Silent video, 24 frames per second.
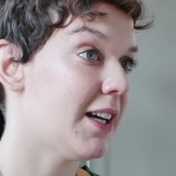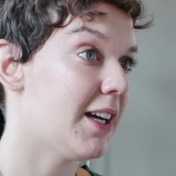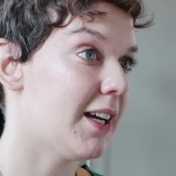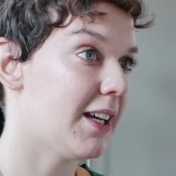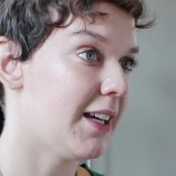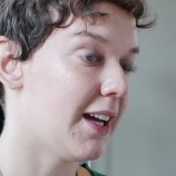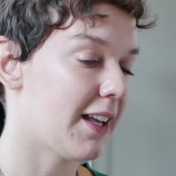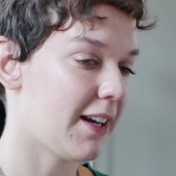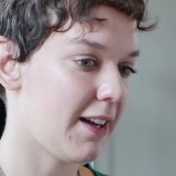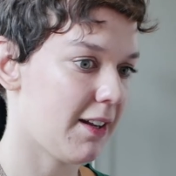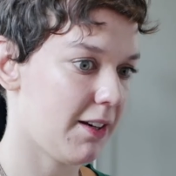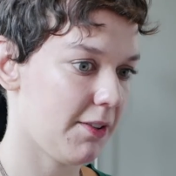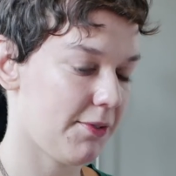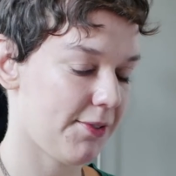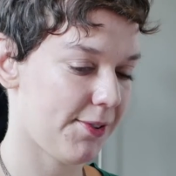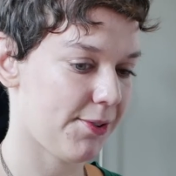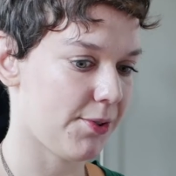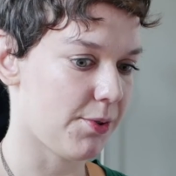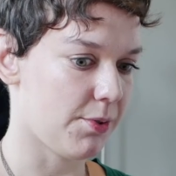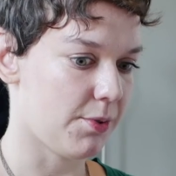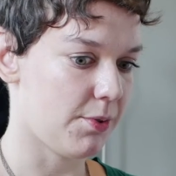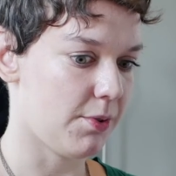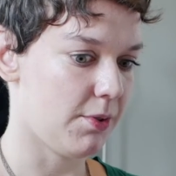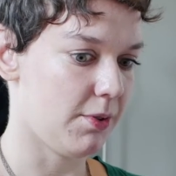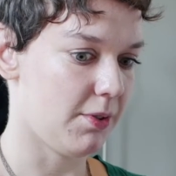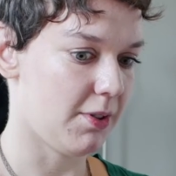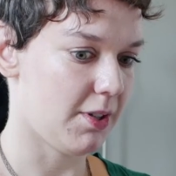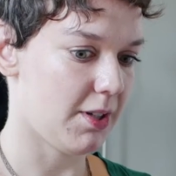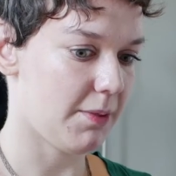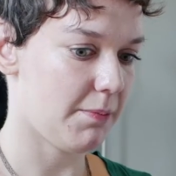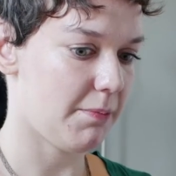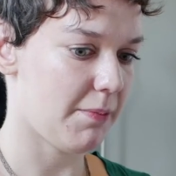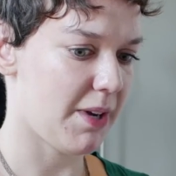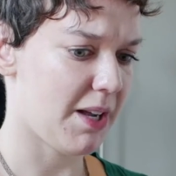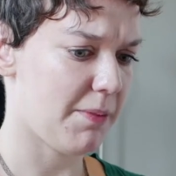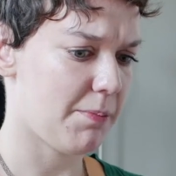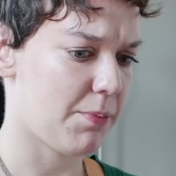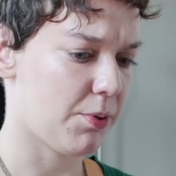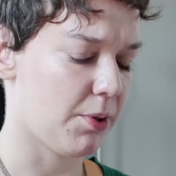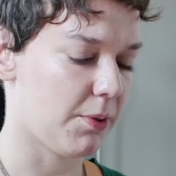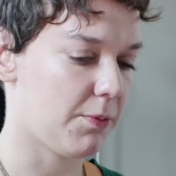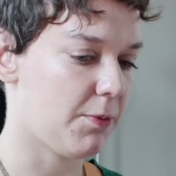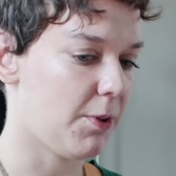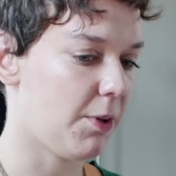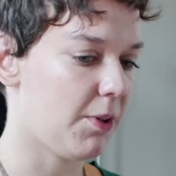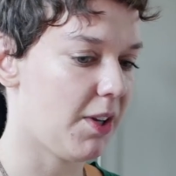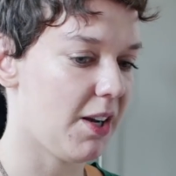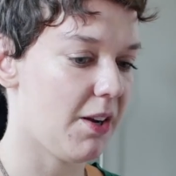I got out of school, my
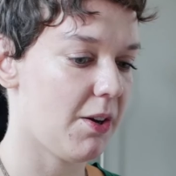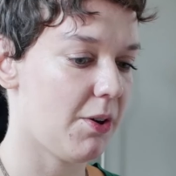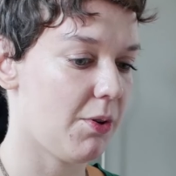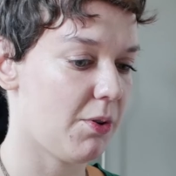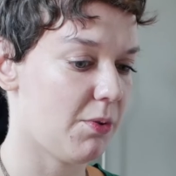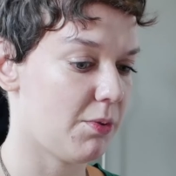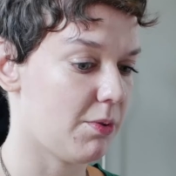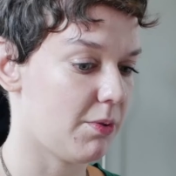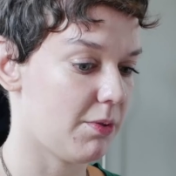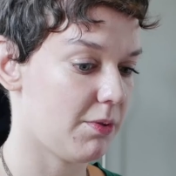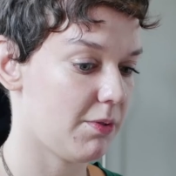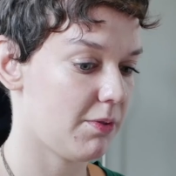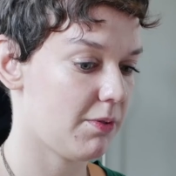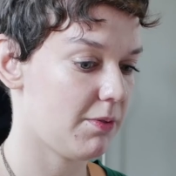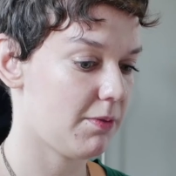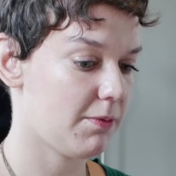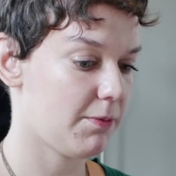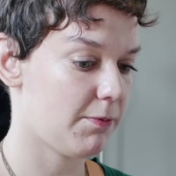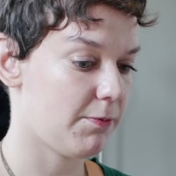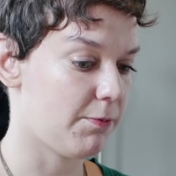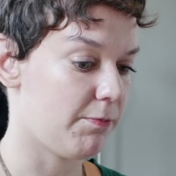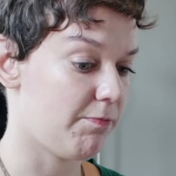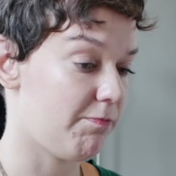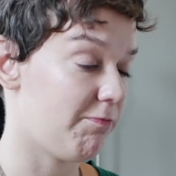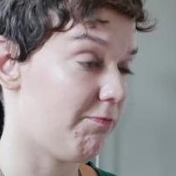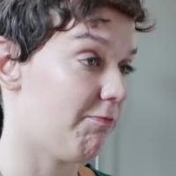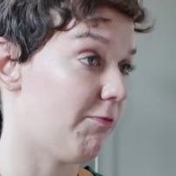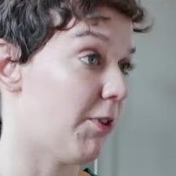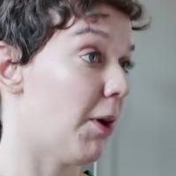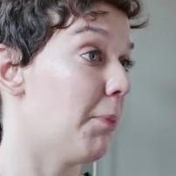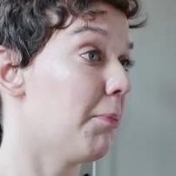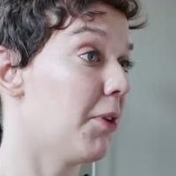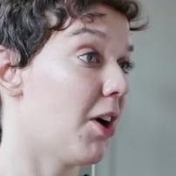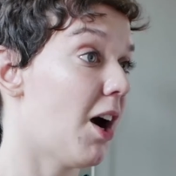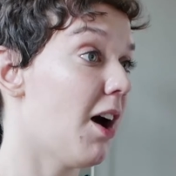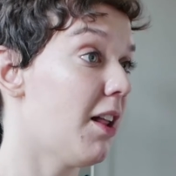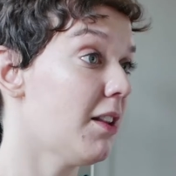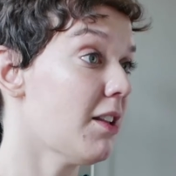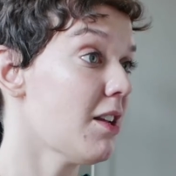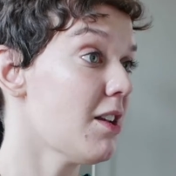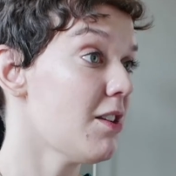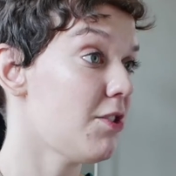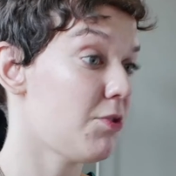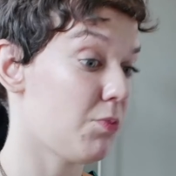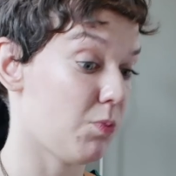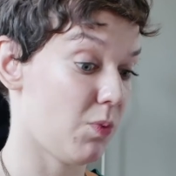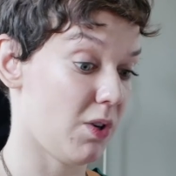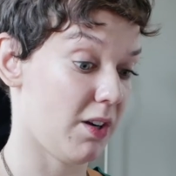portfolio from
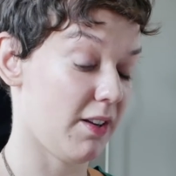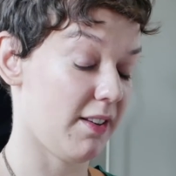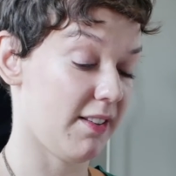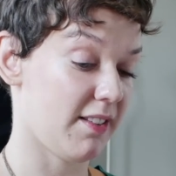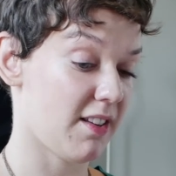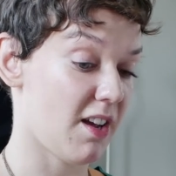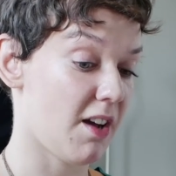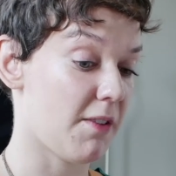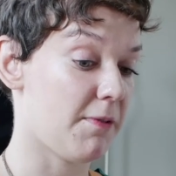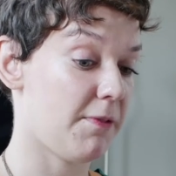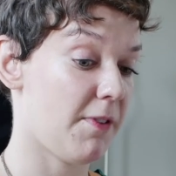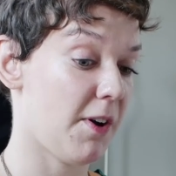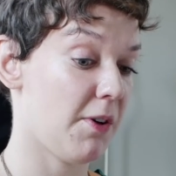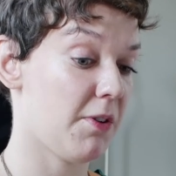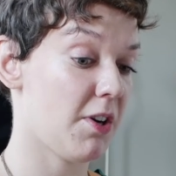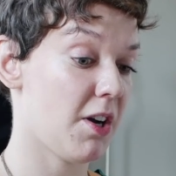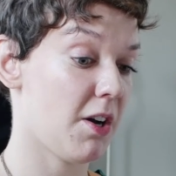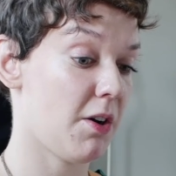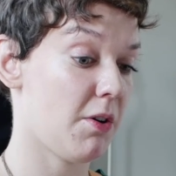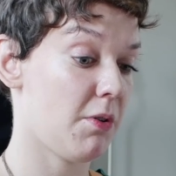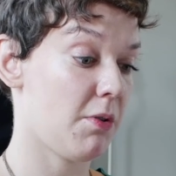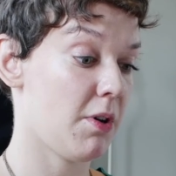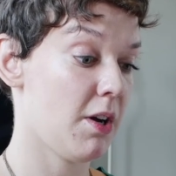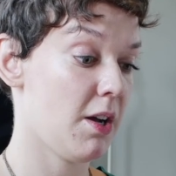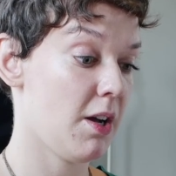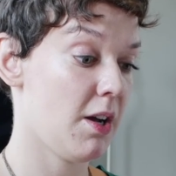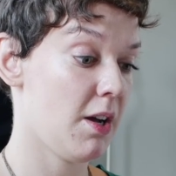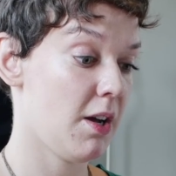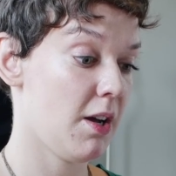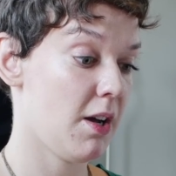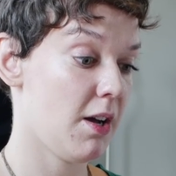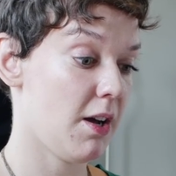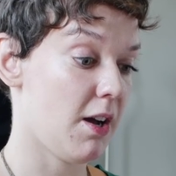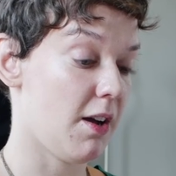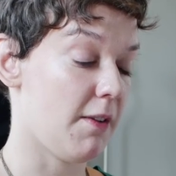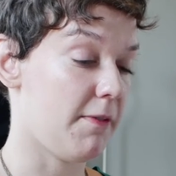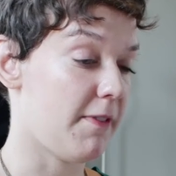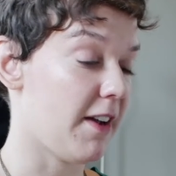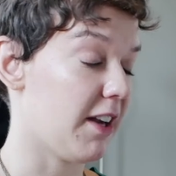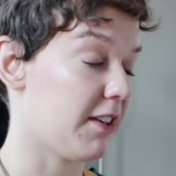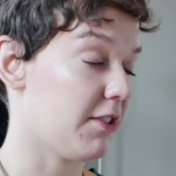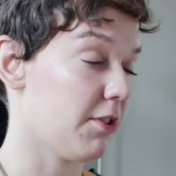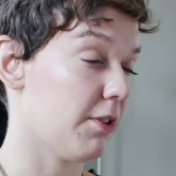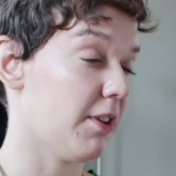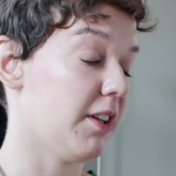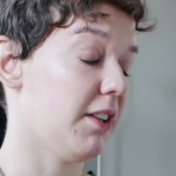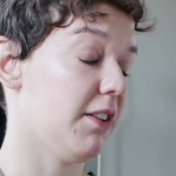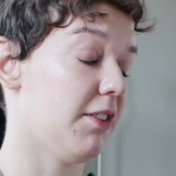college was a photo, a
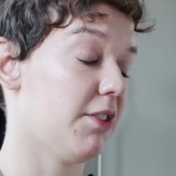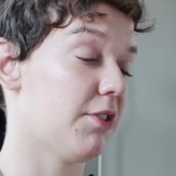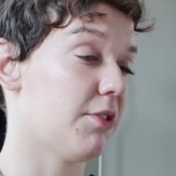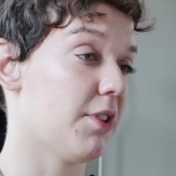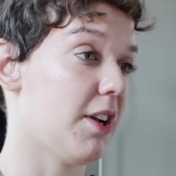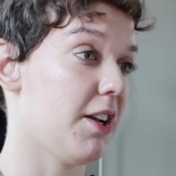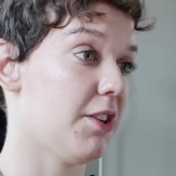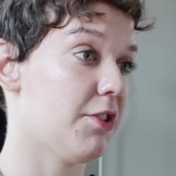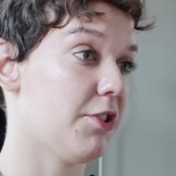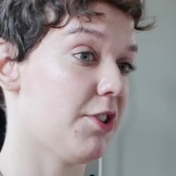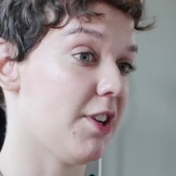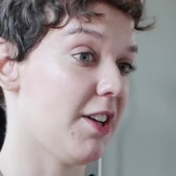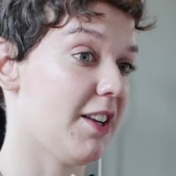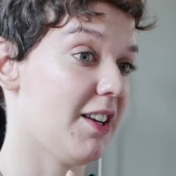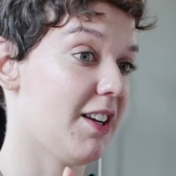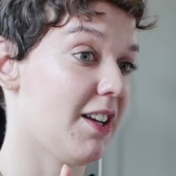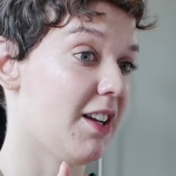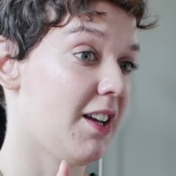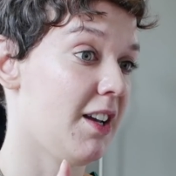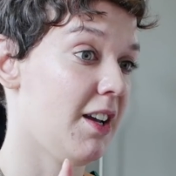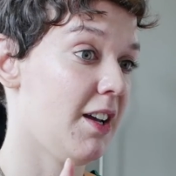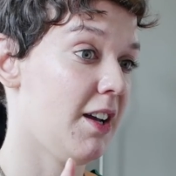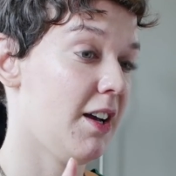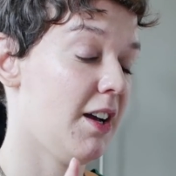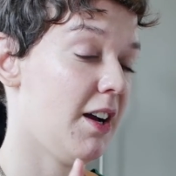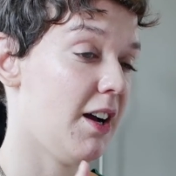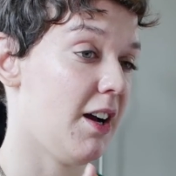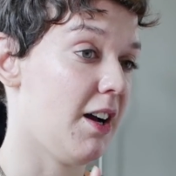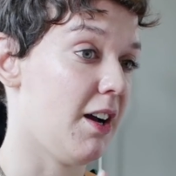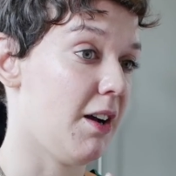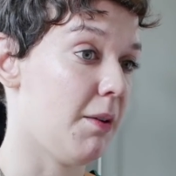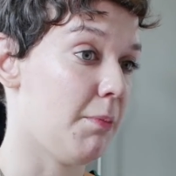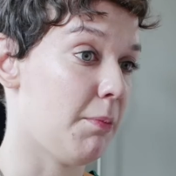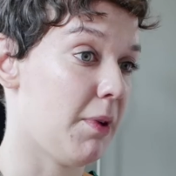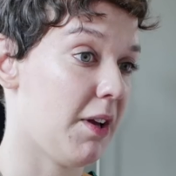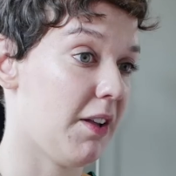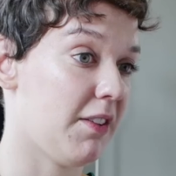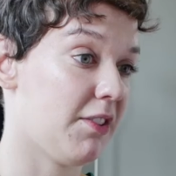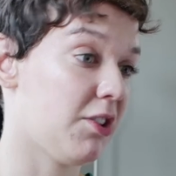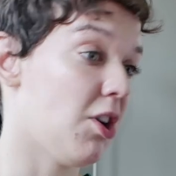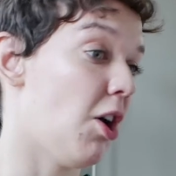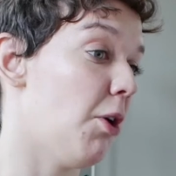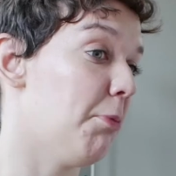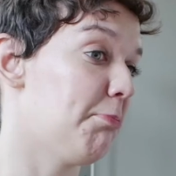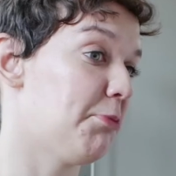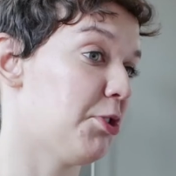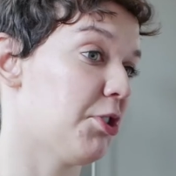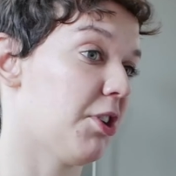vector illustration, a
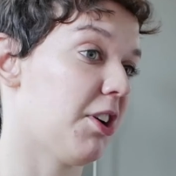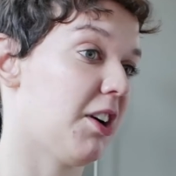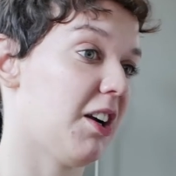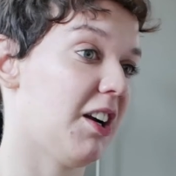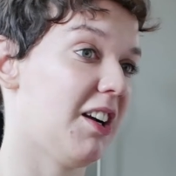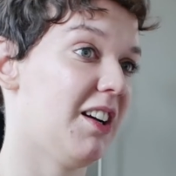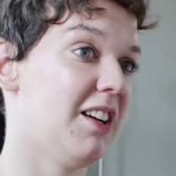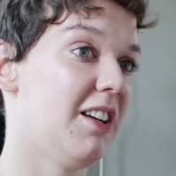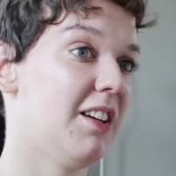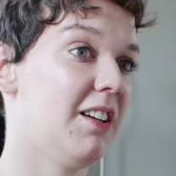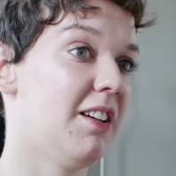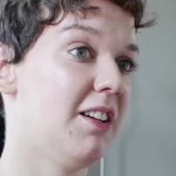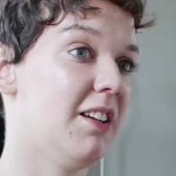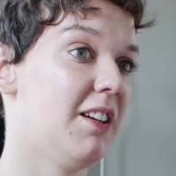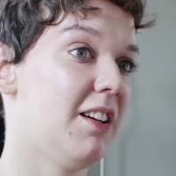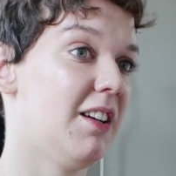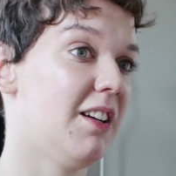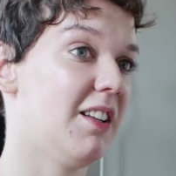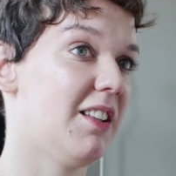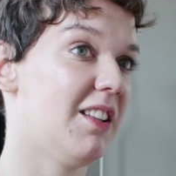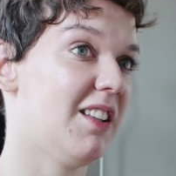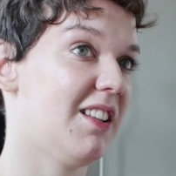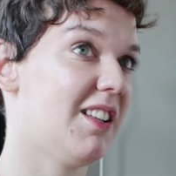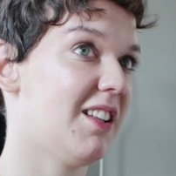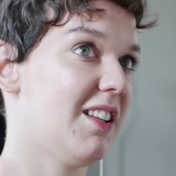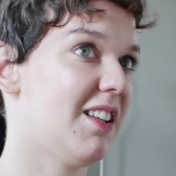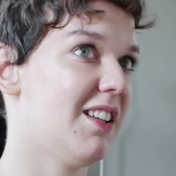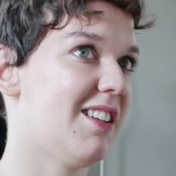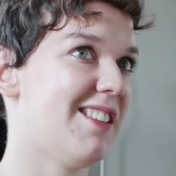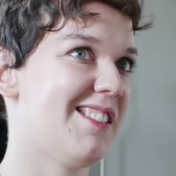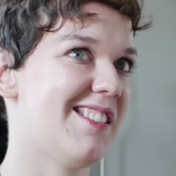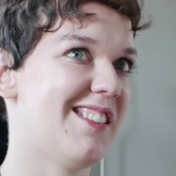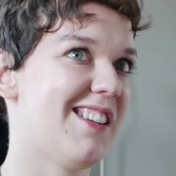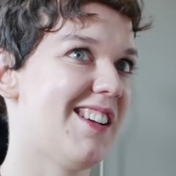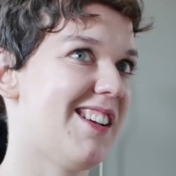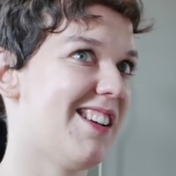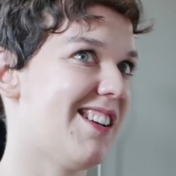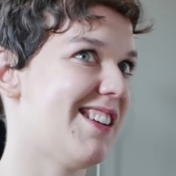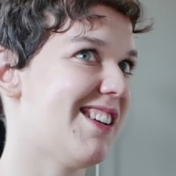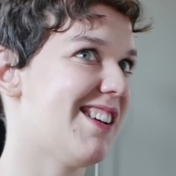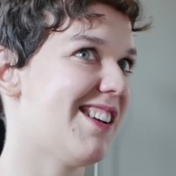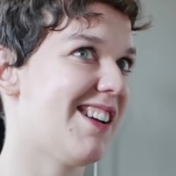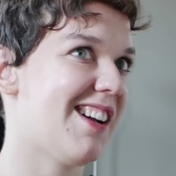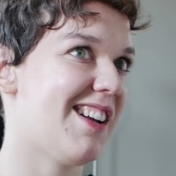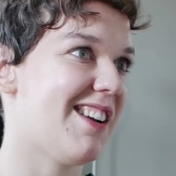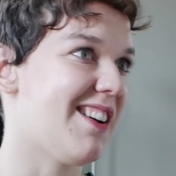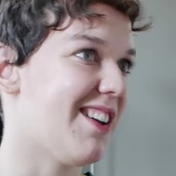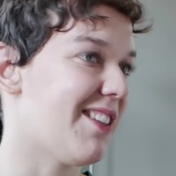sculpture,
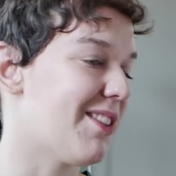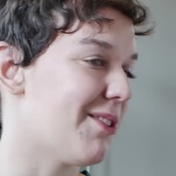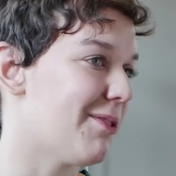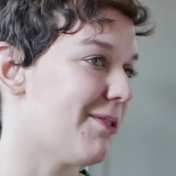another